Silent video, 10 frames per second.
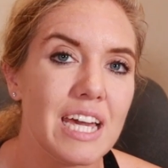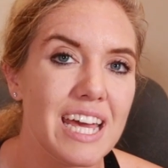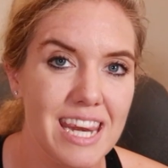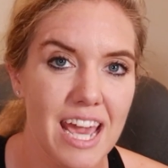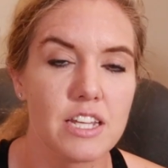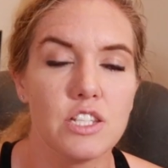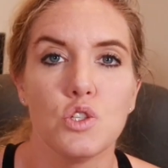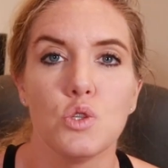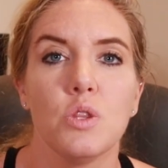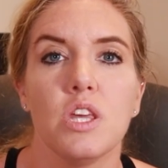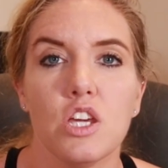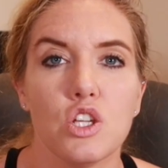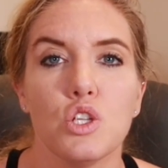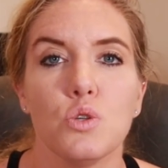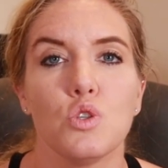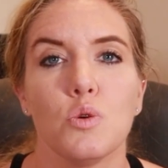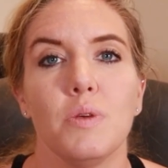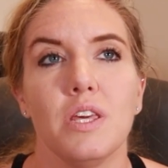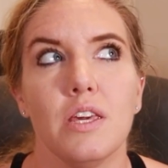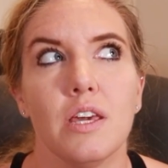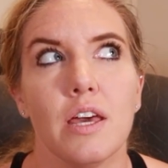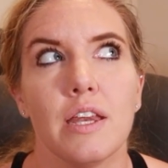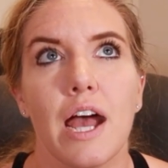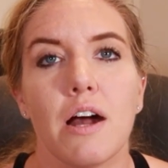connected to the issue to be an